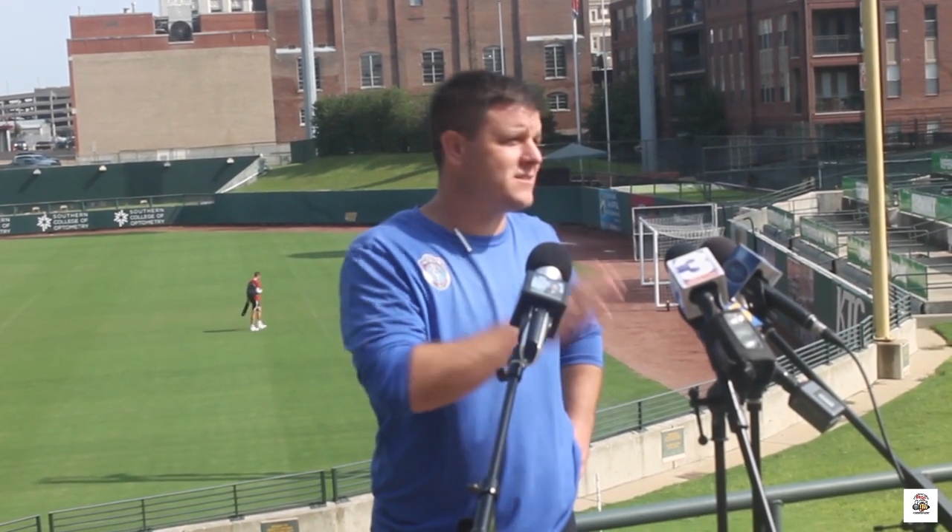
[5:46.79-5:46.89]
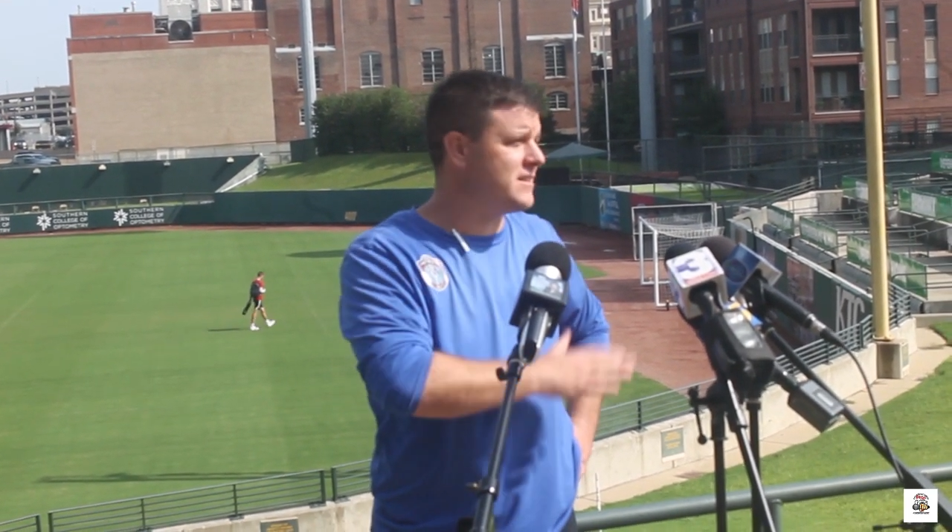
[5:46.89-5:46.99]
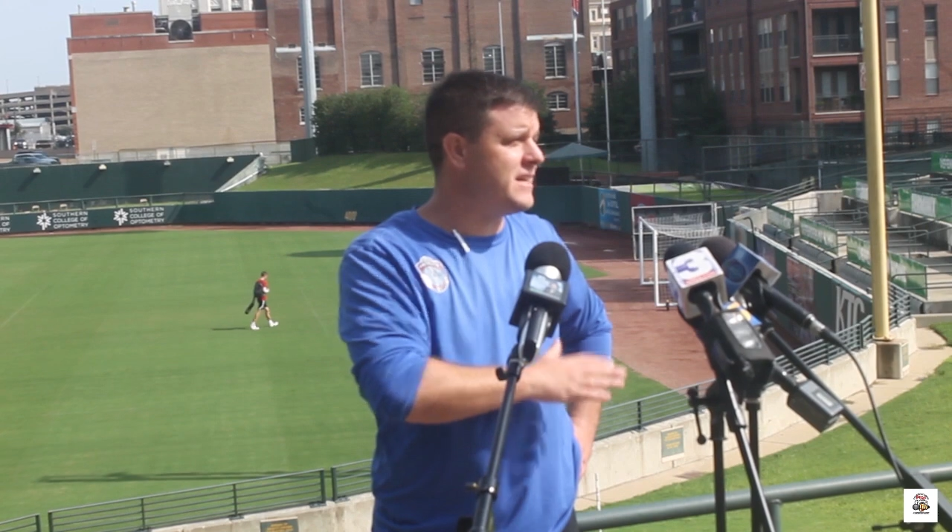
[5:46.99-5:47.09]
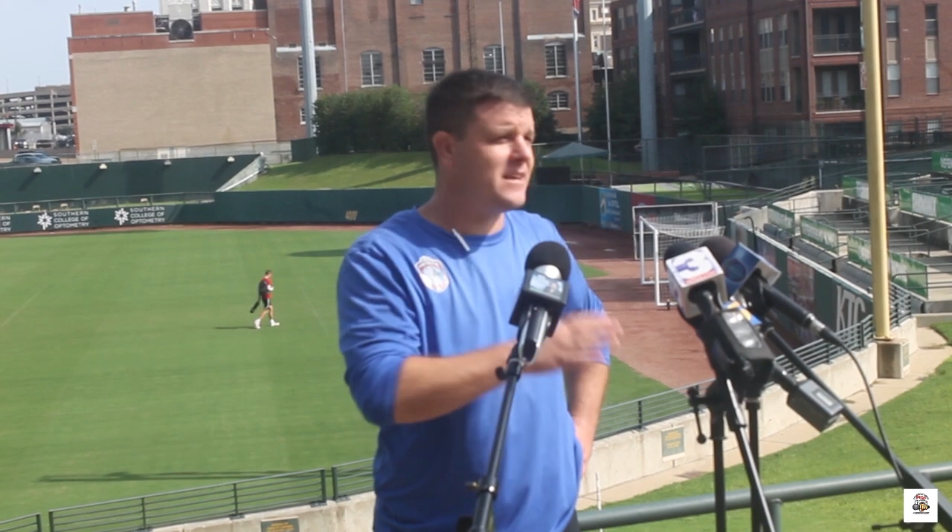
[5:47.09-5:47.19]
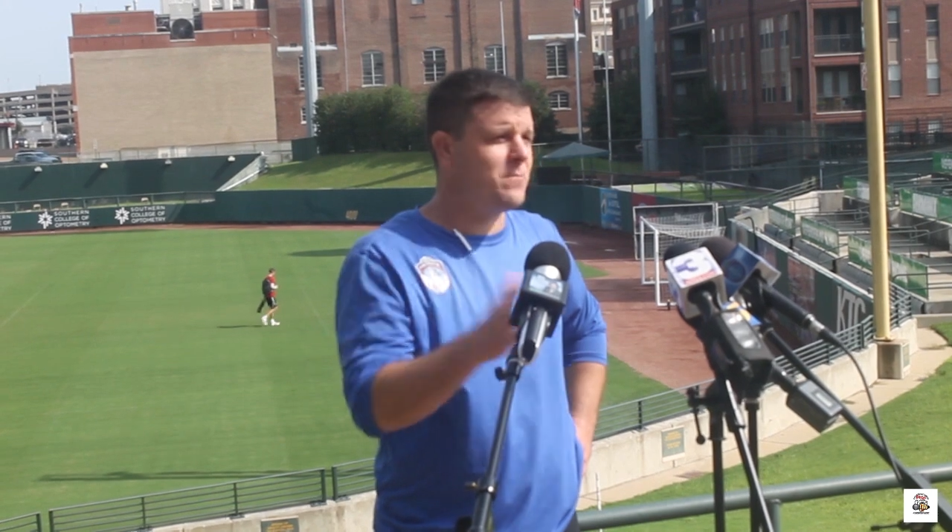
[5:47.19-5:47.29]

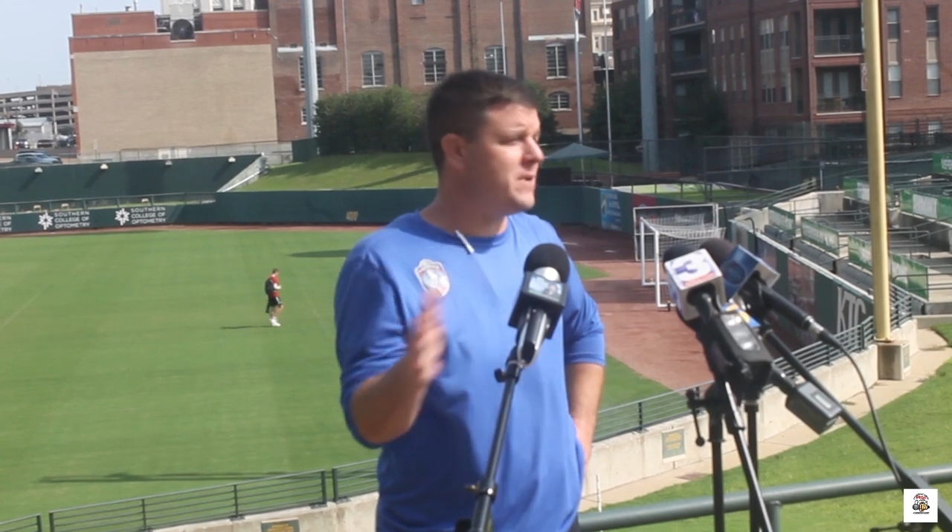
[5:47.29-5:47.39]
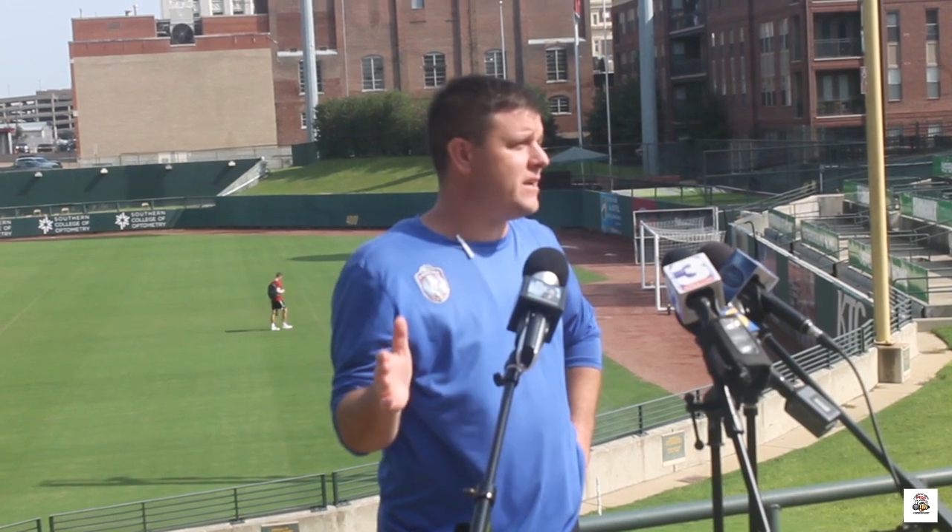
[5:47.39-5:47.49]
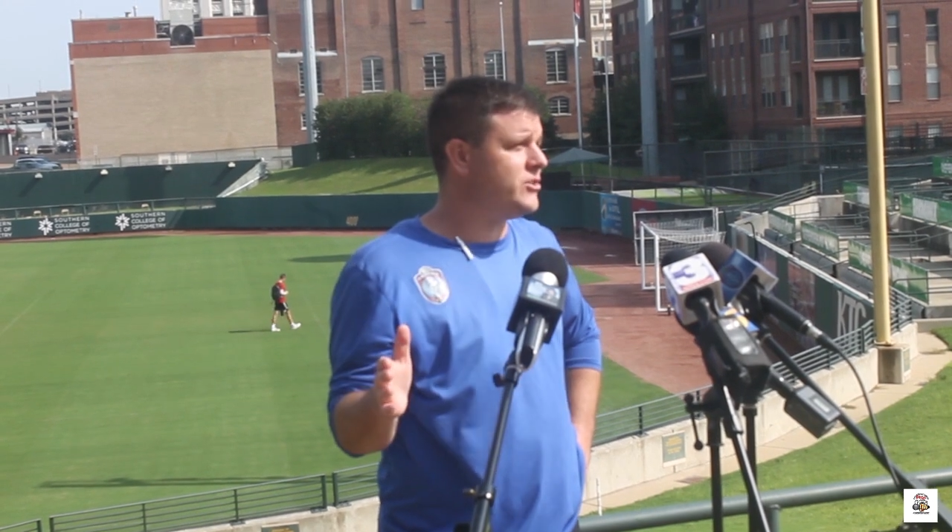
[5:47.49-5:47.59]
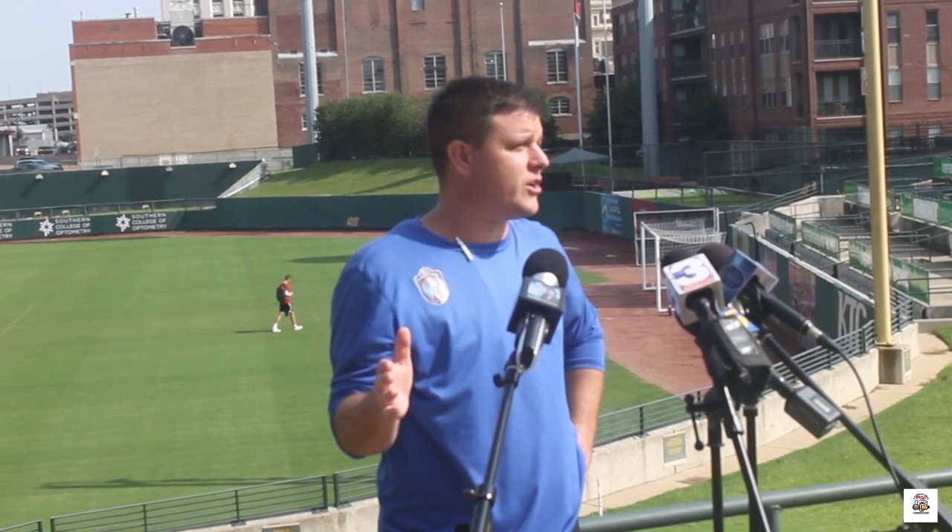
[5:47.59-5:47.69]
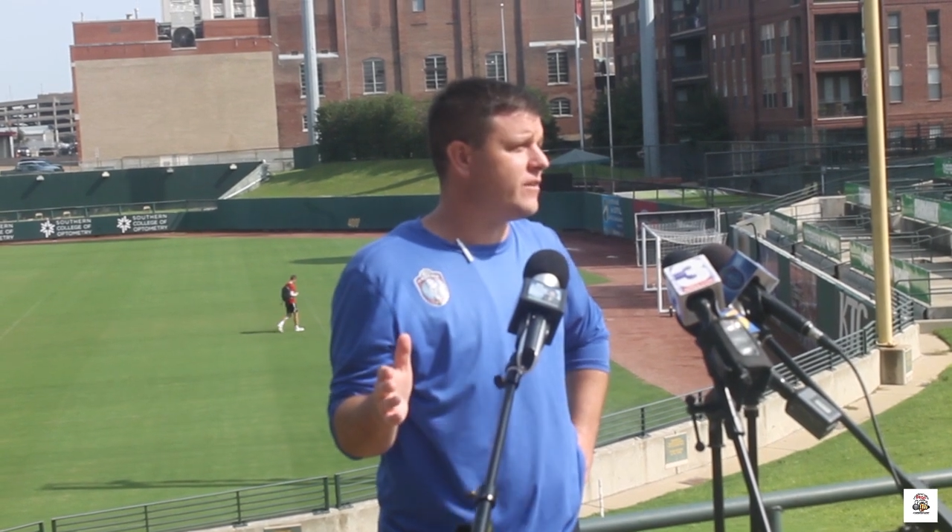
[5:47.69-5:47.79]
this league can
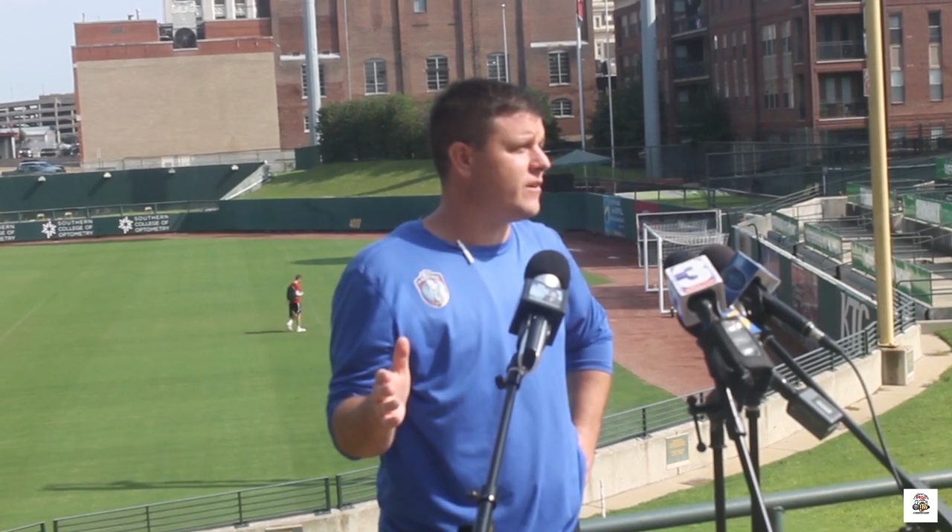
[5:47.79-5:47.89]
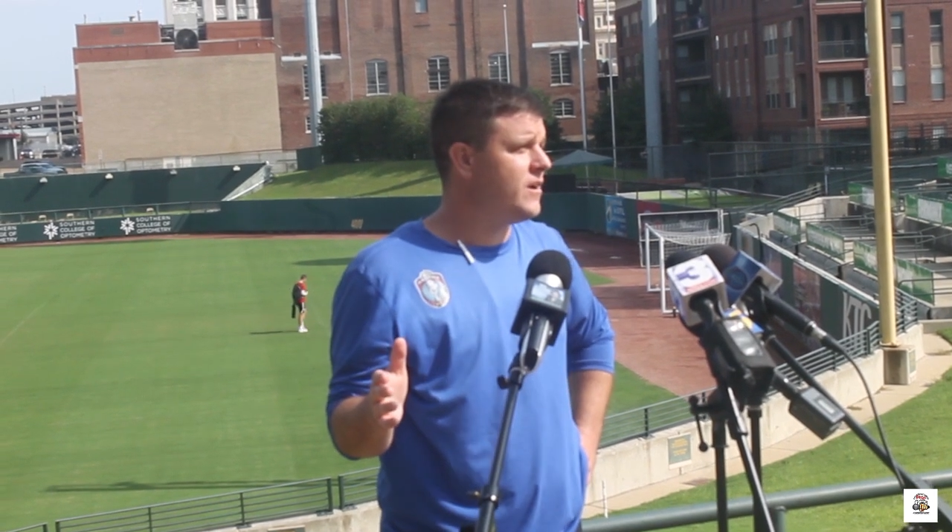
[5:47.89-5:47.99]
beat each other.